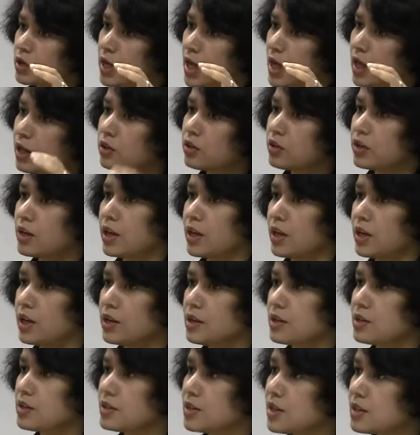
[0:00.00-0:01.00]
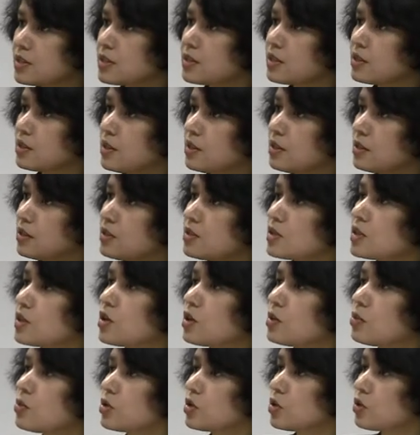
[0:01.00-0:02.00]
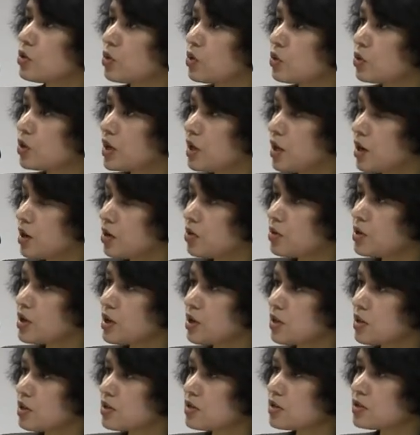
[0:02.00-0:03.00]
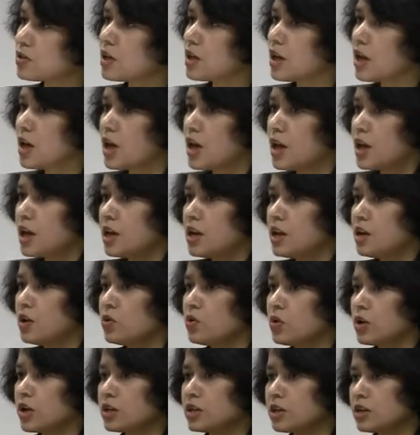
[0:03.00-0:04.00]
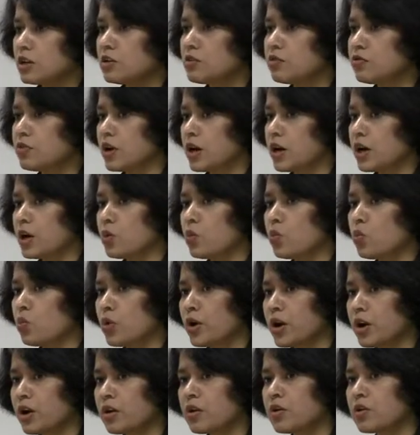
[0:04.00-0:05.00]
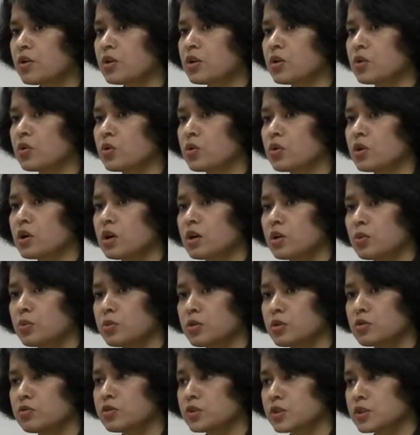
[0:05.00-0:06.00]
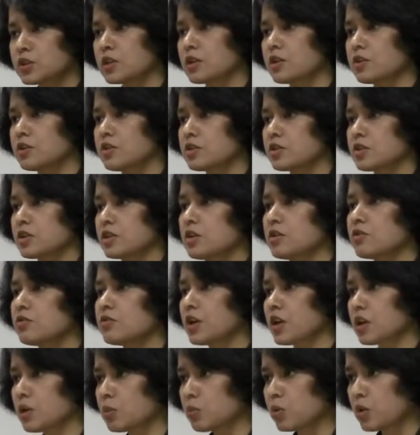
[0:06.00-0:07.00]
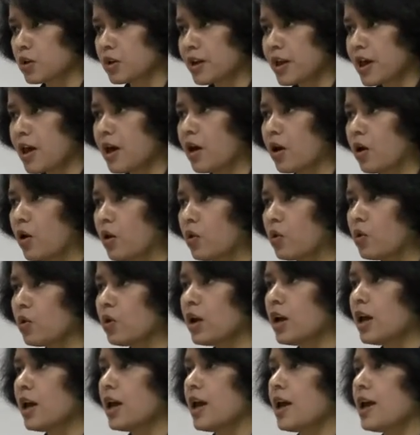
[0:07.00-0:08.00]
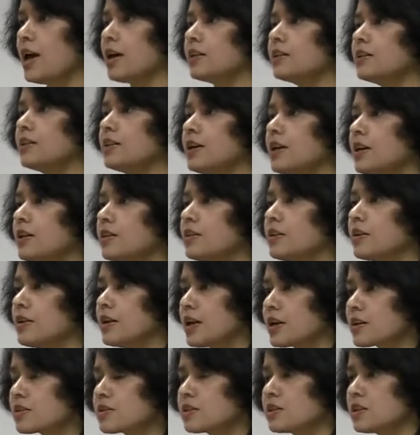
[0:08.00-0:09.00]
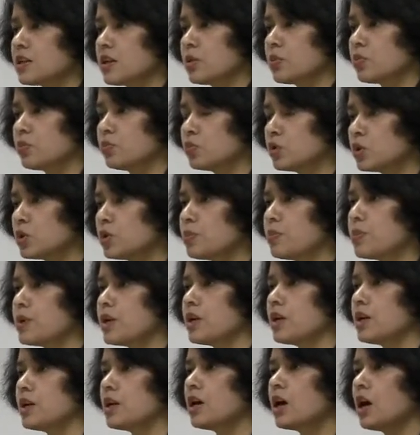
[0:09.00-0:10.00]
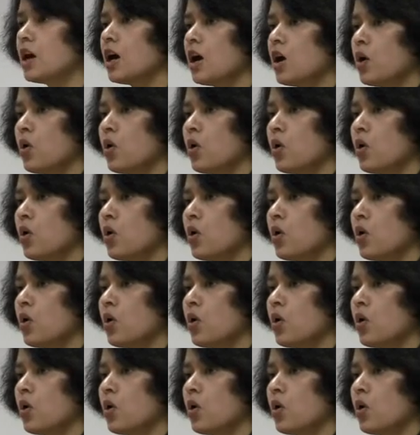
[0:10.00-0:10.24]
allocate and designate these urban growth areas, you identify where your urban facilities are available now, and then the next step would be